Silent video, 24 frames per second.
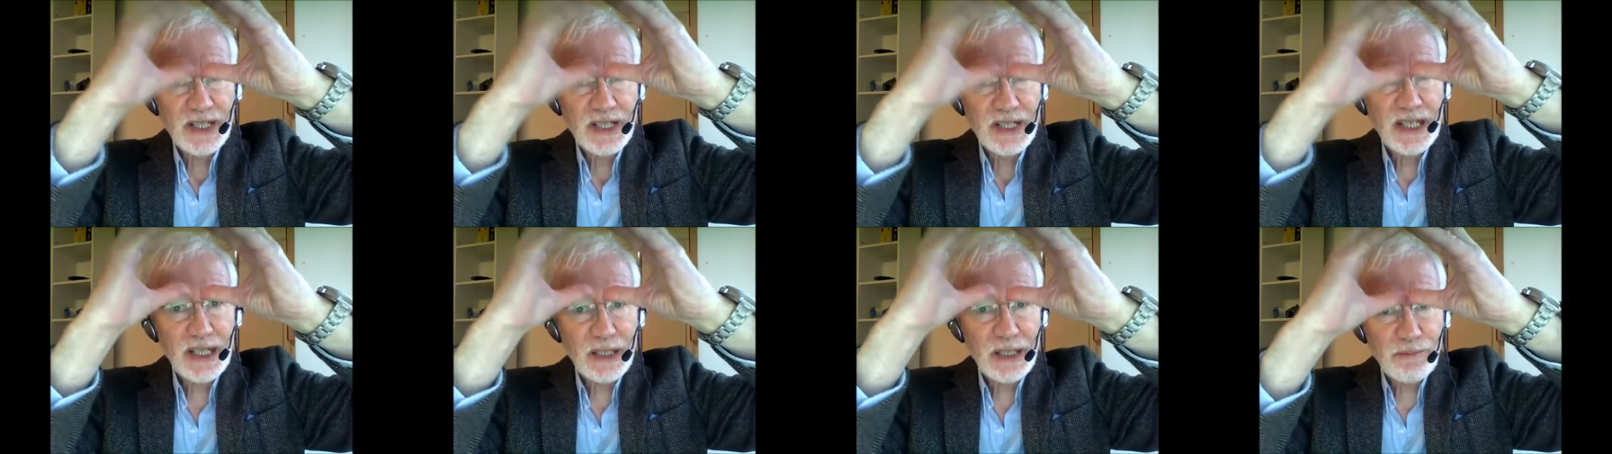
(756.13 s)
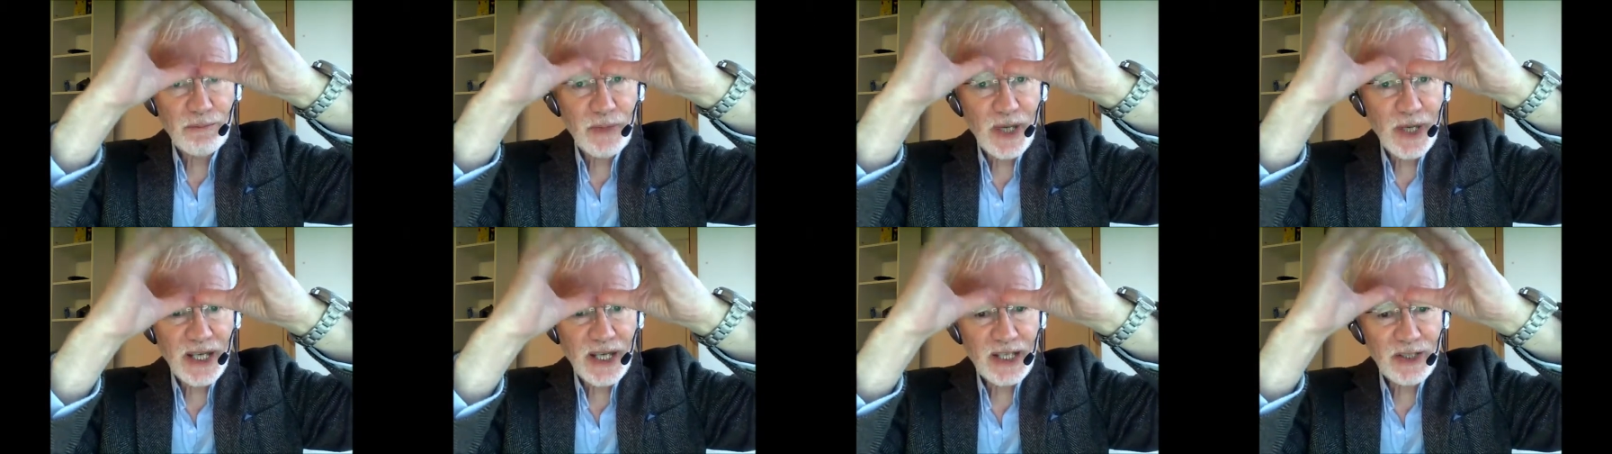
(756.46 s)
in
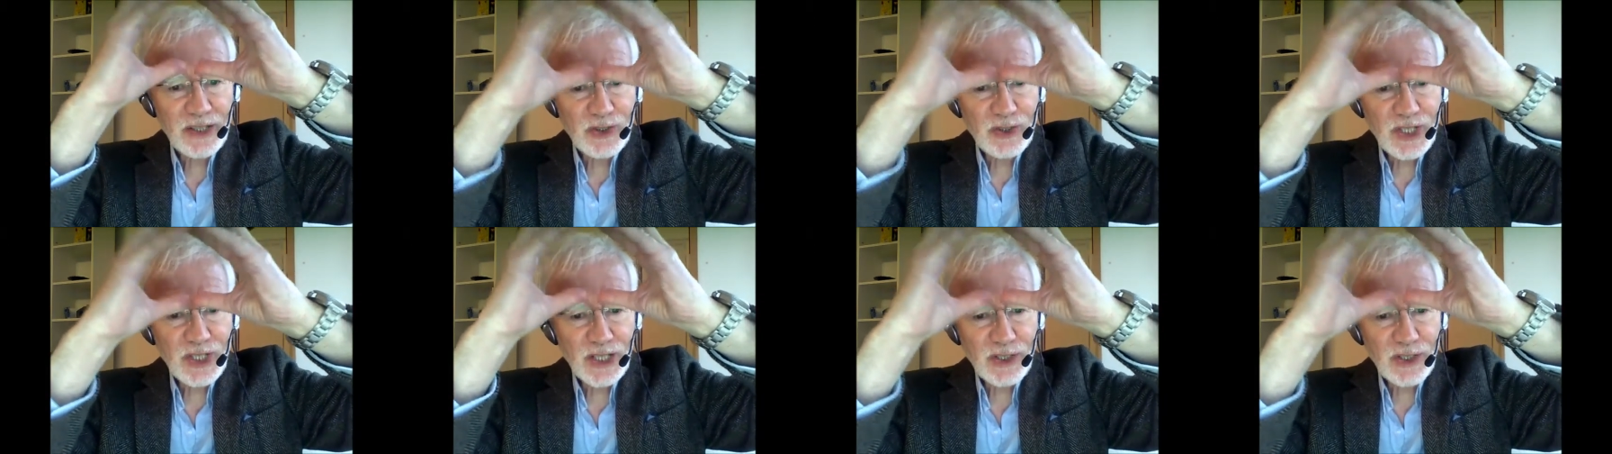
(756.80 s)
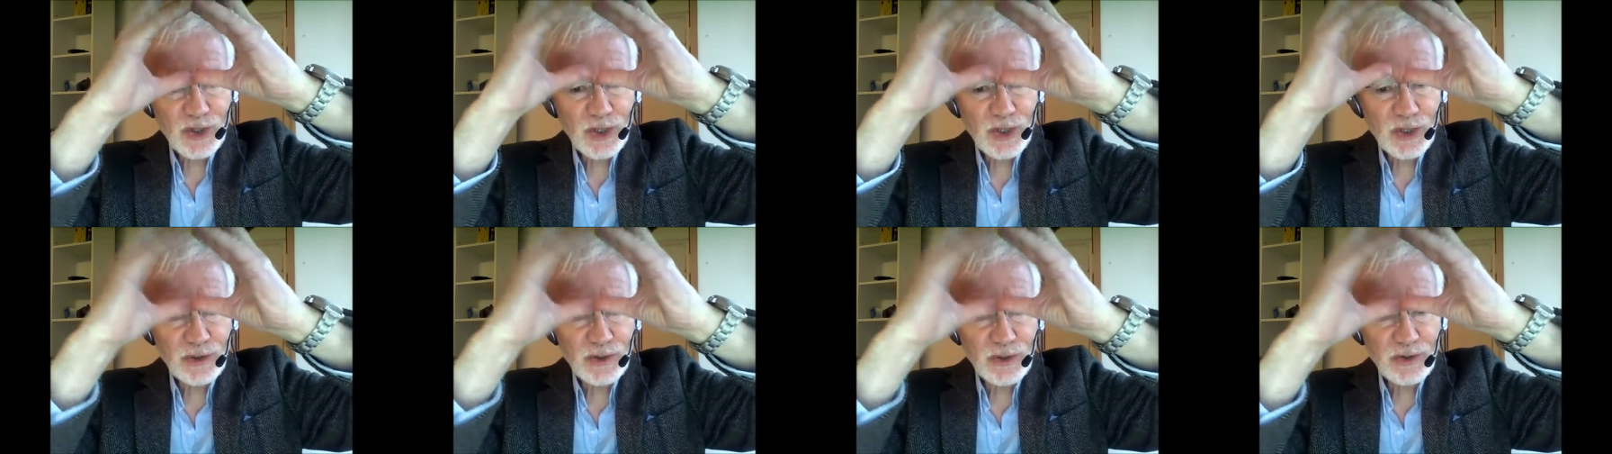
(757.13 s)
my
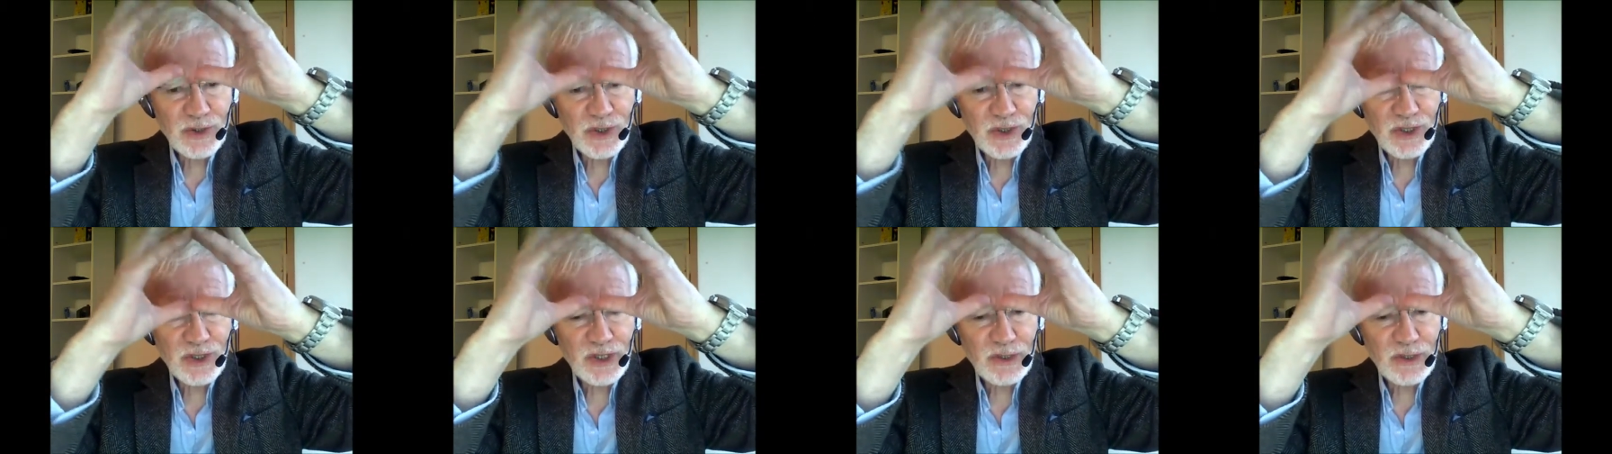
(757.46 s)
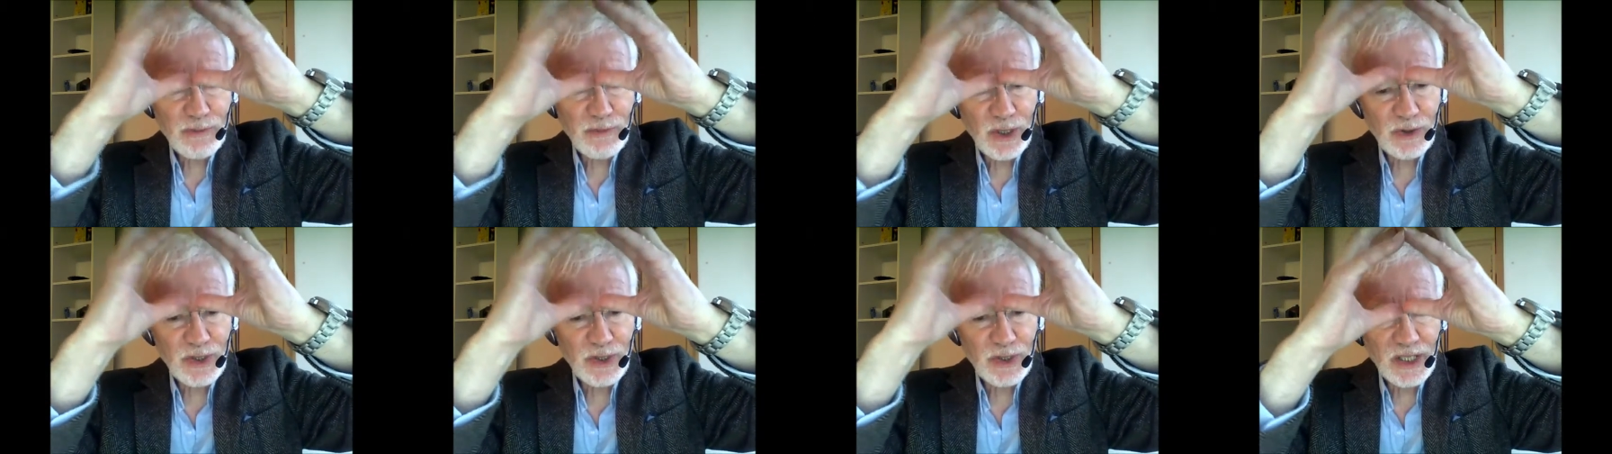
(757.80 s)
addiction to
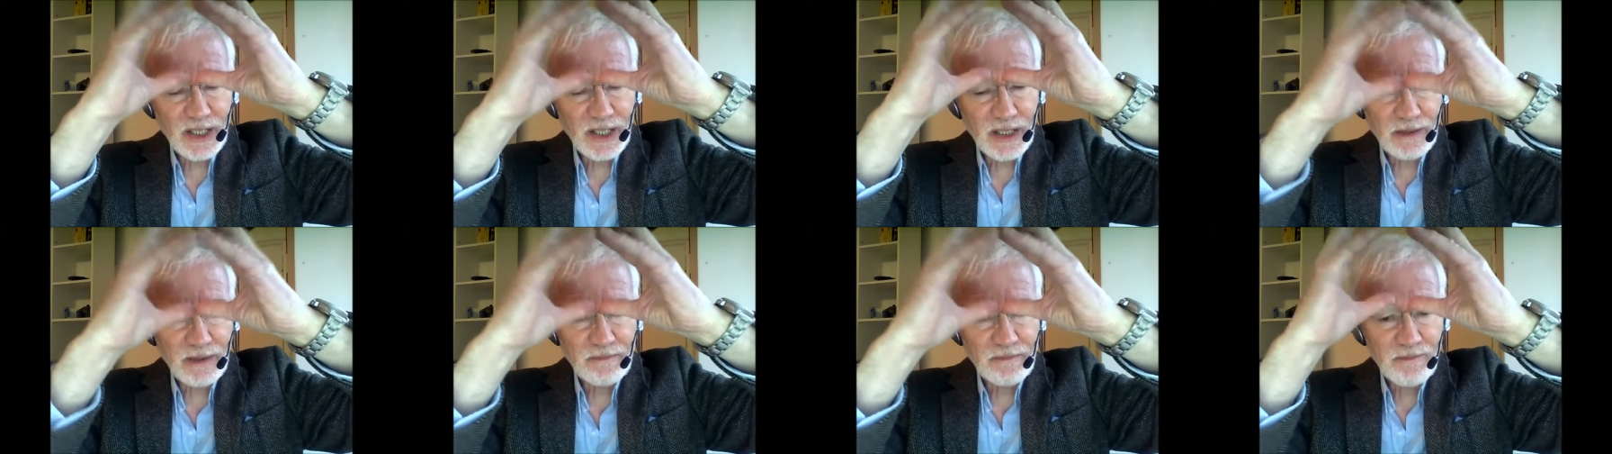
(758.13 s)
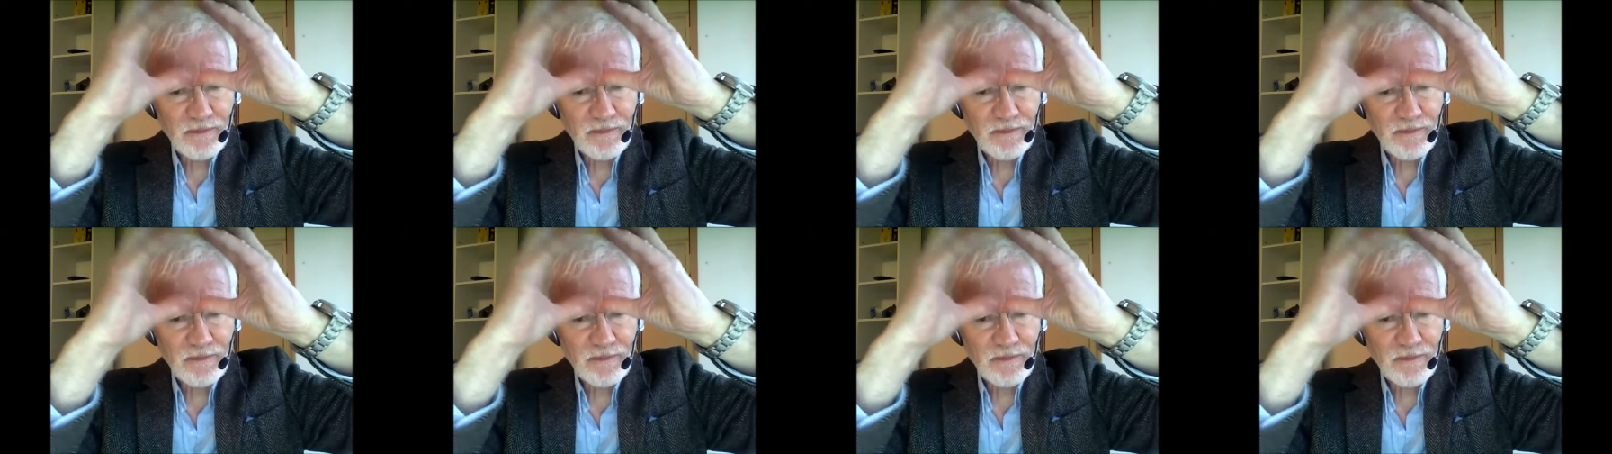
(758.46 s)
smoking,